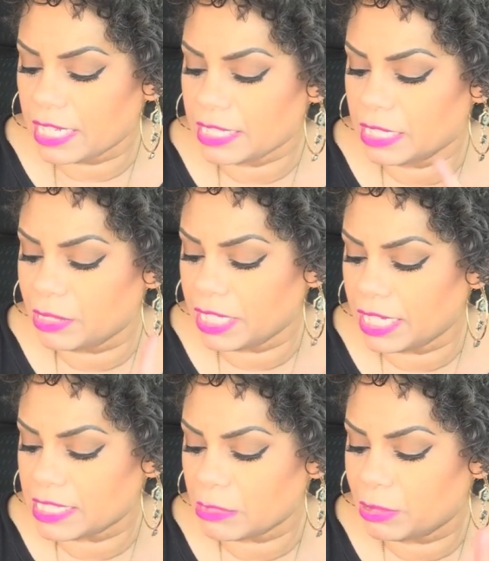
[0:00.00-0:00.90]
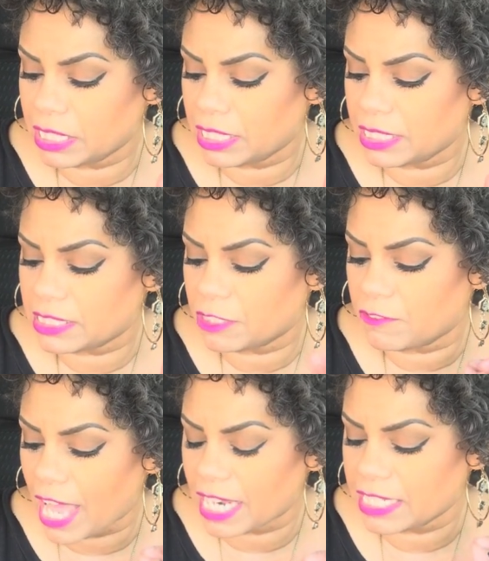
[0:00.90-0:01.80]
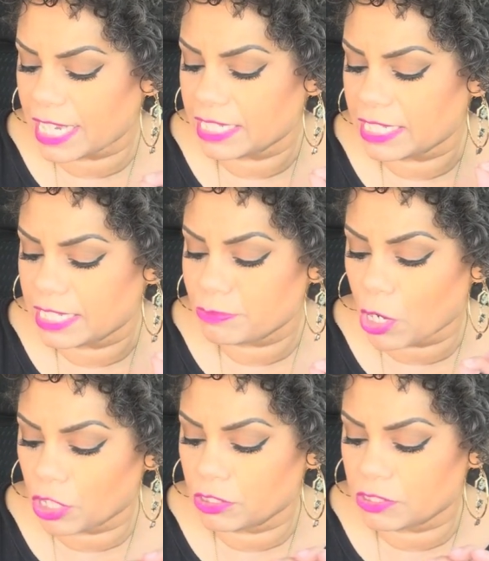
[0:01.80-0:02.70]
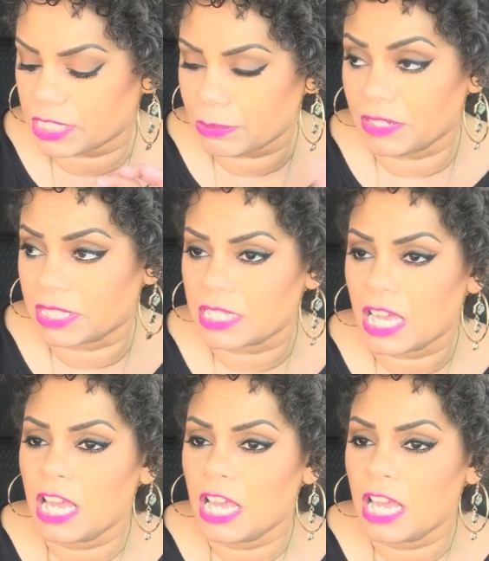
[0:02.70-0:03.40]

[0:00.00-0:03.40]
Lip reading: limiting his abilities to validate his partner's experience.